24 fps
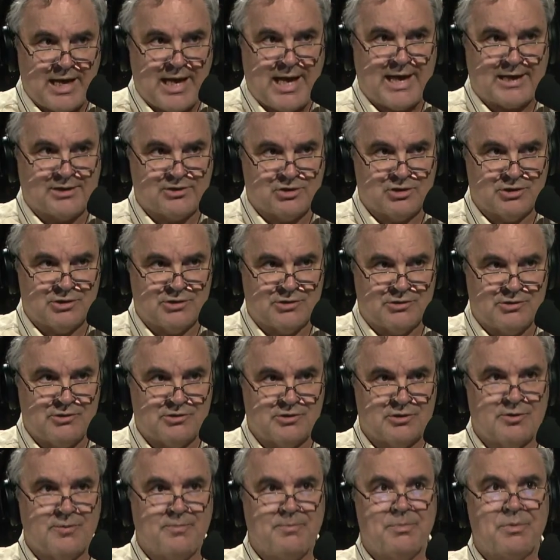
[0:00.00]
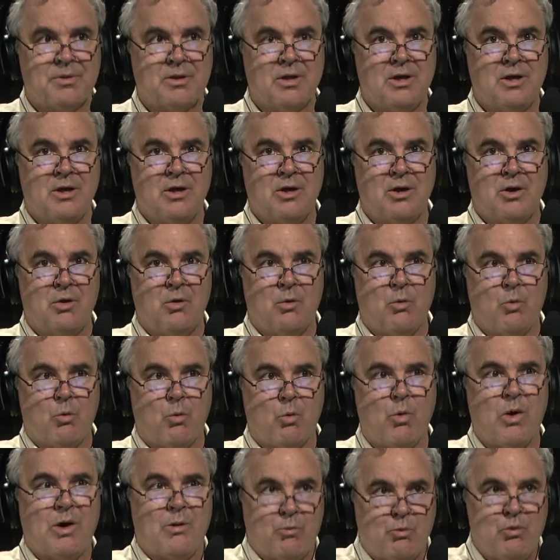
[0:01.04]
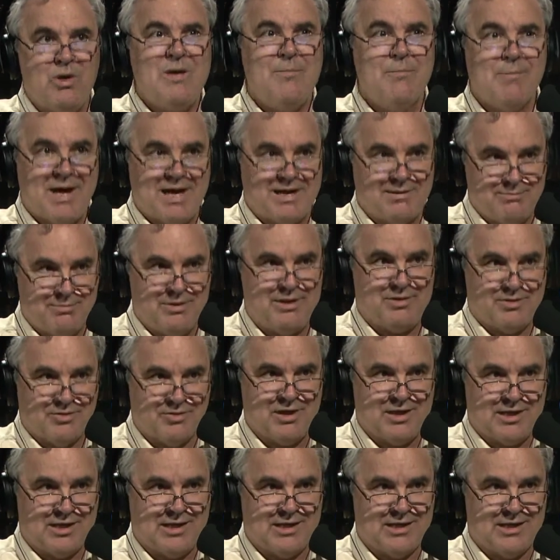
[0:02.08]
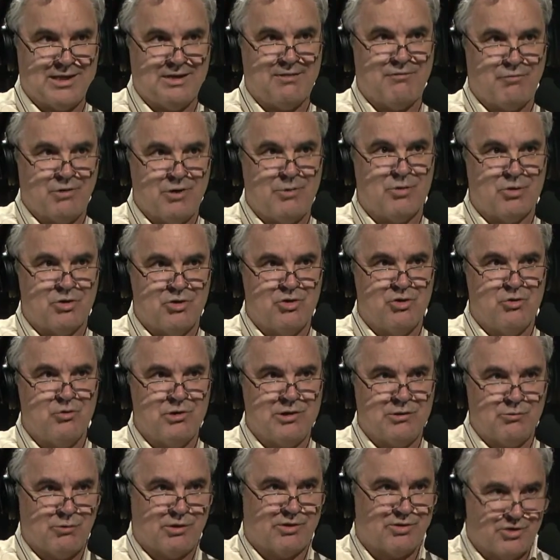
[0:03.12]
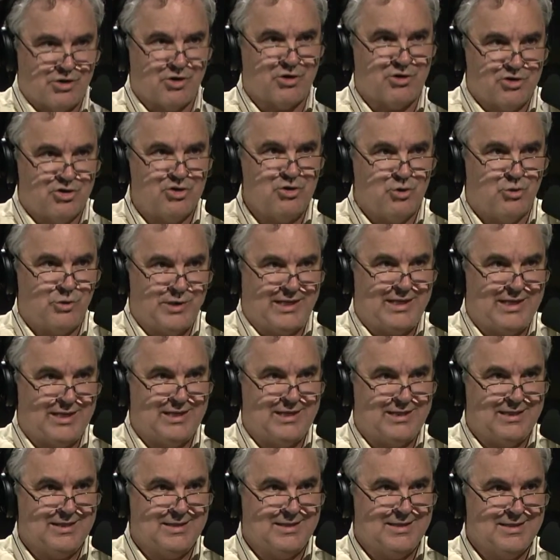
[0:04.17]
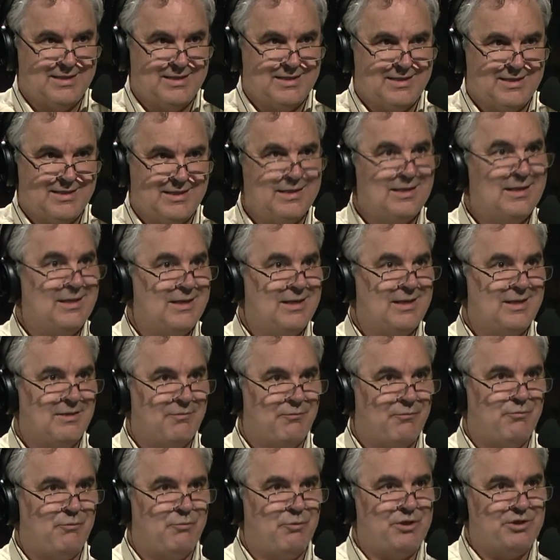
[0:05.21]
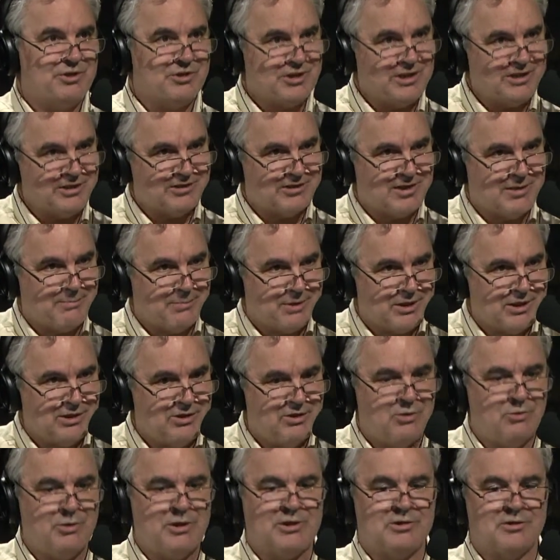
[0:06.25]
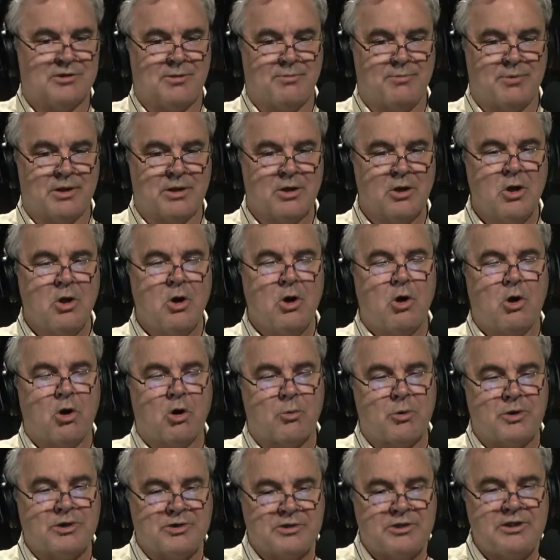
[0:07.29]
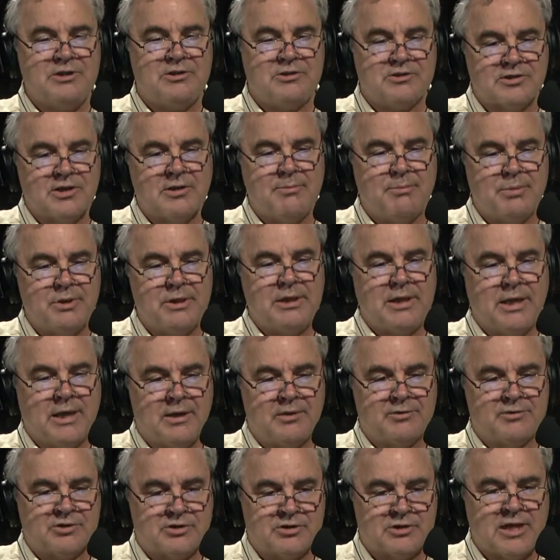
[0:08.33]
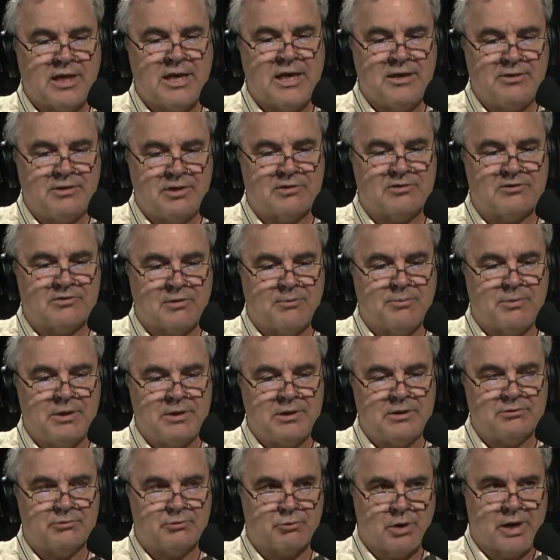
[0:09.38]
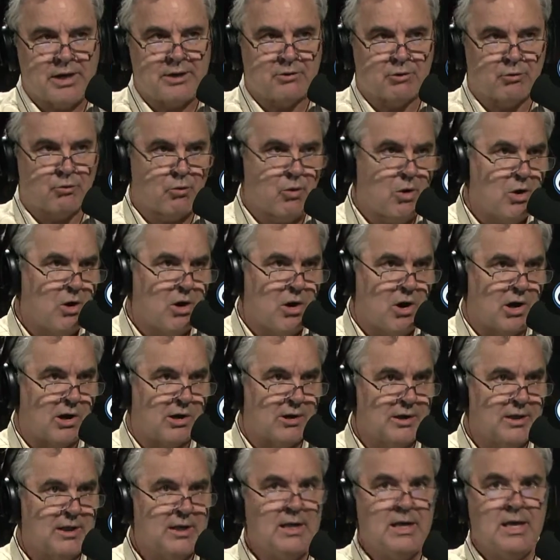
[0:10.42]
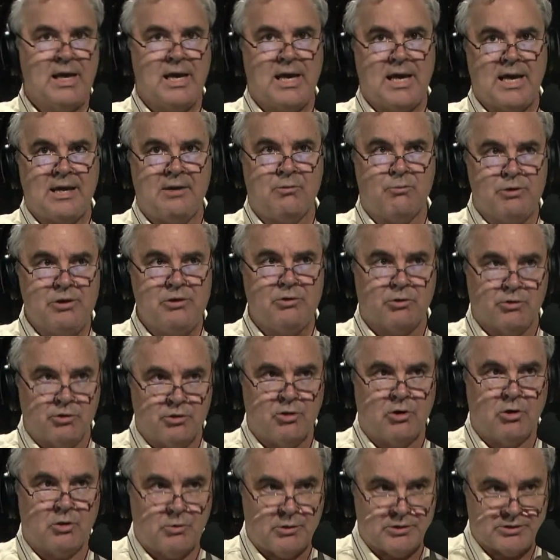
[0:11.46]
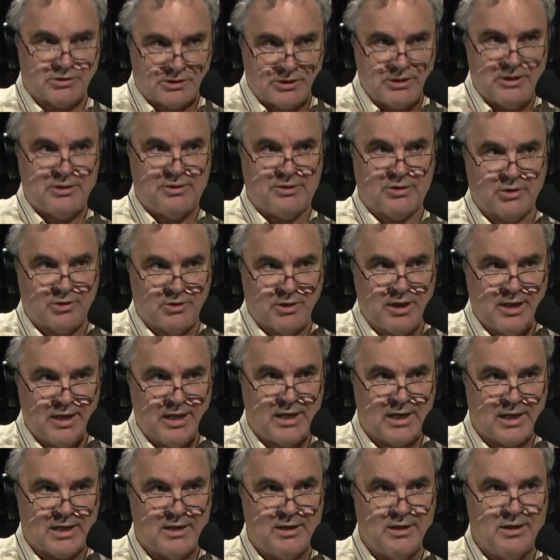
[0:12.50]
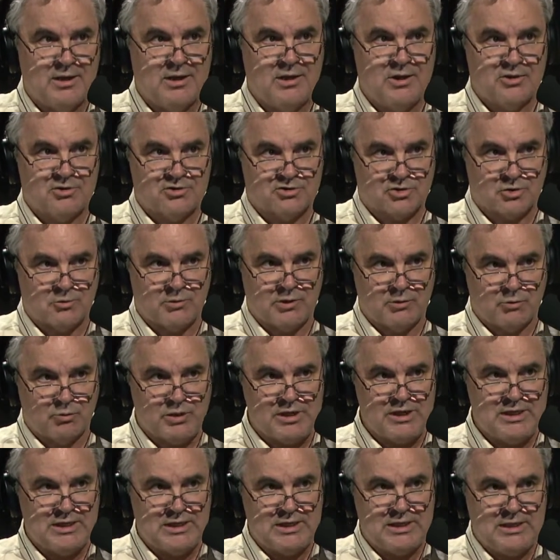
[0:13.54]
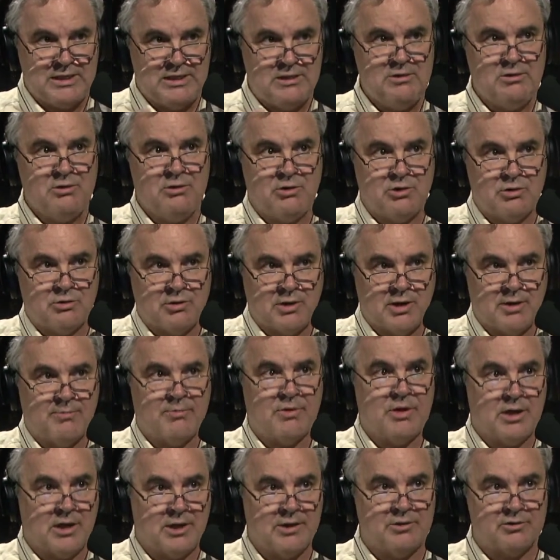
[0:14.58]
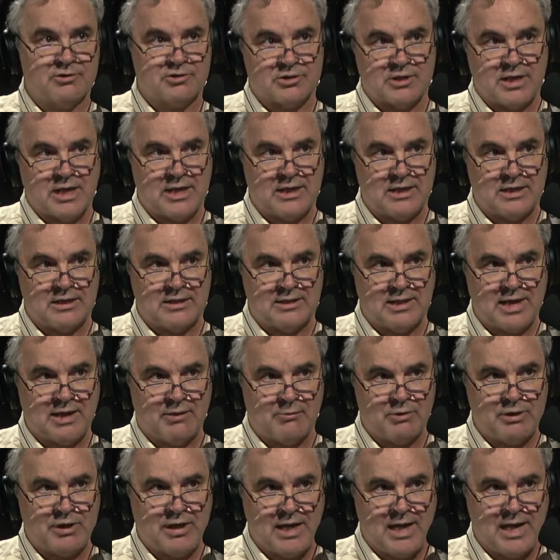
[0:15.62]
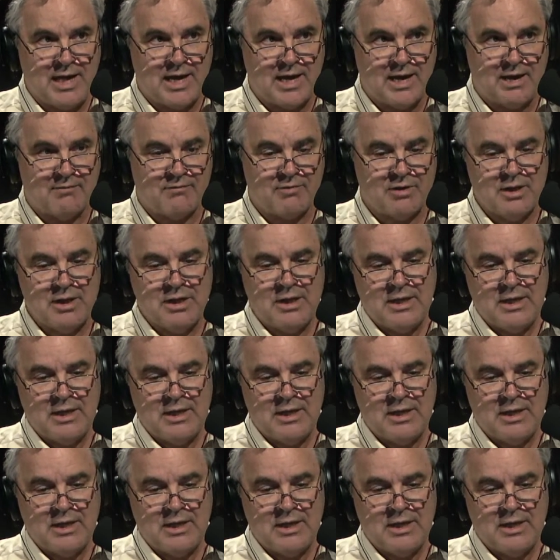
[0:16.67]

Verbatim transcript: actions what we might be thinking if we were doing what they're doing. Yes. We see somebody doing something, or we see somebody else saying that something is right or wrong, and we don't know what's in their head, so we read into them the understanding that we have.